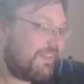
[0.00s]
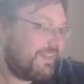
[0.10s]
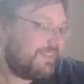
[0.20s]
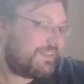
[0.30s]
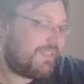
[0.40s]

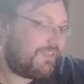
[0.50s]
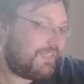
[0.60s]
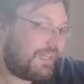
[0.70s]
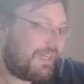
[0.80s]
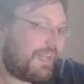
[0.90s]
So you
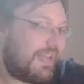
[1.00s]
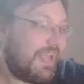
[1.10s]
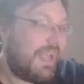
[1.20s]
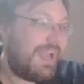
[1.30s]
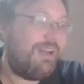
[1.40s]
got that.
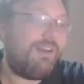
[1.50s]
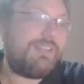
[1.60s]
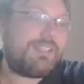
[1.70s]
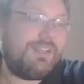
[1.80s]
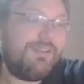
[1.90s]
And
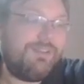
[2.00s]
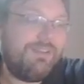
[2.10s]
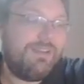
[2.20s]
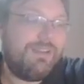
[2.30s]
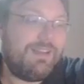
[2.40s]
also,
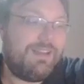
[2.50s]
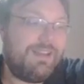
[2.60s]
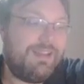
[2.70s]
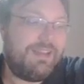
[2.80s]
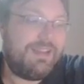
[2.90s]

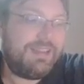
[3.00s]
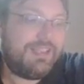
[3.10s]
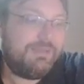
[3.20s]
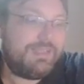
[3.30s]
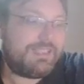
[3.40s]
I think
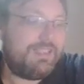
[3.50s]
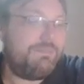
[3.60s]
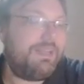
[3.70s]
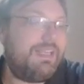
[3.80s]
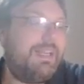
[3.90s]
you missed it at the
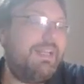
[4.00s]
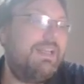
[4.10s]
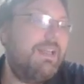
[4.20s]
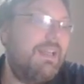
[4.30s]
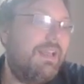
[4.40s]
beginning,
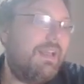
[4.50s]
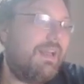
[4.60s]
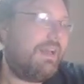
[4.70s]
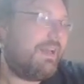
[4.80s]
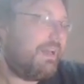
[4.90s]

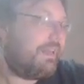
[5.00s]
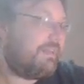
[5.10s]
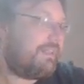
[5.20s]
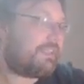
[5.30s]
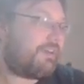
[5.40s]

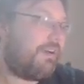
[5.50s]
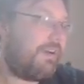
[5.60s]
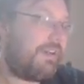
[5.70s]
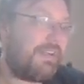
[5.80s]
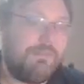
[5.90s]
this
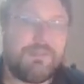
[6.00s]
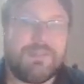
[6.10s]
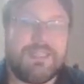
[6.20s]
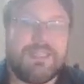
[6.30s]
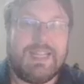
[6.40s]
card comes with
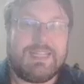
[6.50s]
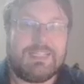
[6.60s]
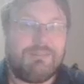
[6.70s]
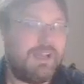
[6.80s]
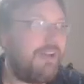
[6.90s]
the deck
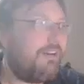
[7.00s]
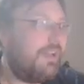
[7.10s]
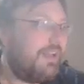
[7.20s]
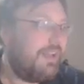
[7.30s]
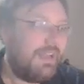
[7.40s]
as well.
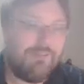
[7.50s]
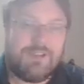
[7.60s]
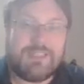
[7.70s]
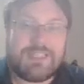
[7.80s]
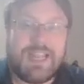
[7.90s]
And when you
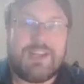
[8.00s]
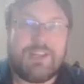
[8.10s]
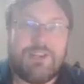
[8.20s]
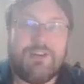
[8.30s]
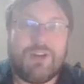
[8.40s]
scan the
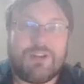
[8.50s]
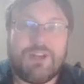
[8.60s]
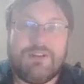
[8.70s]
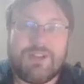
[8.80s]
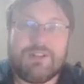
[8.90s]
QR
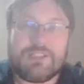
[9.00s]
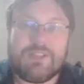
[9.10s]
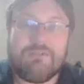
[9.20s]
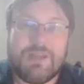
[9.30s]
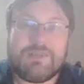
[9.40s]
code, it goes to the
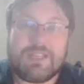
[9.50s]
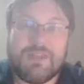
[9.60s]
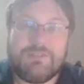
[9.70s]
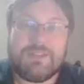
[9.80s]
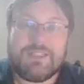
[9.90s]
website
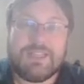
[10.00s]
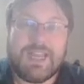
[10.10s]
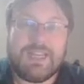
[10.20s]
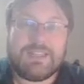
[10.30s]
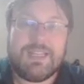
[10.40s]
for the
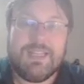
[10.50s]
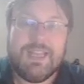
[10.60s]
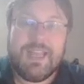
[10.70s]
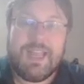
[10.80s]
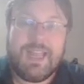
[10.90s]
deck.
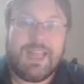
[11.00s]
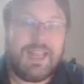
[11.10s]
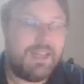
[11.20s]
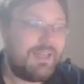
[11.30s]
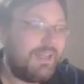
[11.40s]
And